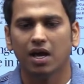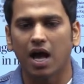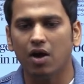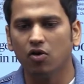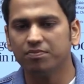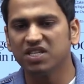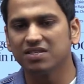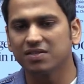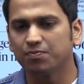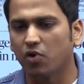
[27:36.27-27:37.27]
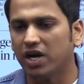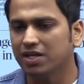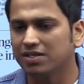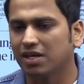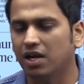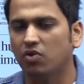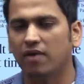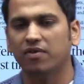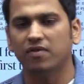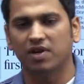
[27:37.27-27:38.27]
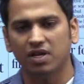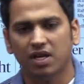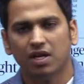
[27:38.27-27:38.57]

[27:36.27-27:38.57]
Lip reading: I hope this is point is clear to everyone.